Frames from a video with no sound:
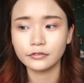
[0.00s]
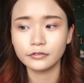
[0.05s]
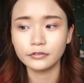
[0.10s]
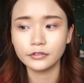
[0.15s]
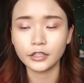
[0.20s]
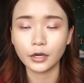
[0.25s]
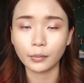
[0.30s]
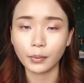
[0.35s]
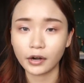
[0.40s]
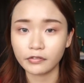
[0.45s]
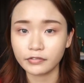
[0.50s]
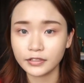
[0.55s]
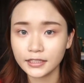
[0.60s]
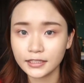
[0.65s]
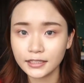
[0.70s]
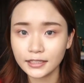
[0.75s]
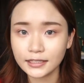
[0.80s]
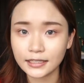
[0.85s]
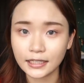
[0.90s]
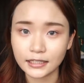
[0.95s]
your
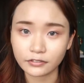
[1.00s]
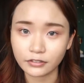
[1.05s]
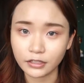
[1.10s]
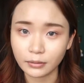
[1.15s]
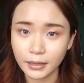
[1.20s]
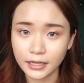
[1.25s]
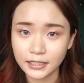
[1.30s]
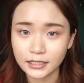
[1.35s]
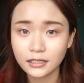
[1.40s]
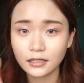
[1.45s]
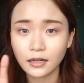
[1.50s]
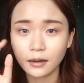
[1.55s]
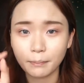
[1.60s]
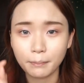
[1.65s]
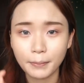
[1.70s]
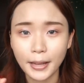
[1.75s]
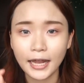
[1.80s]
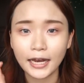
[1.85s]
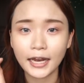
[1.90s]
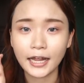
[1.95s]
preferences, doesn't really matter. A
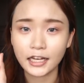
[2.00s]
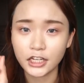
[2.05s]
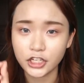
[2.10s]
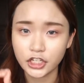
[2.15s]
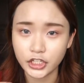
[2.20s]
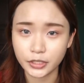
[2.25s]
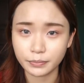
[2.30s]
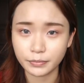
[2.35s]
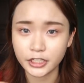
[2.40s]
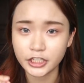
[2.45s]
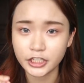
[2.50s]
matte and a shimmer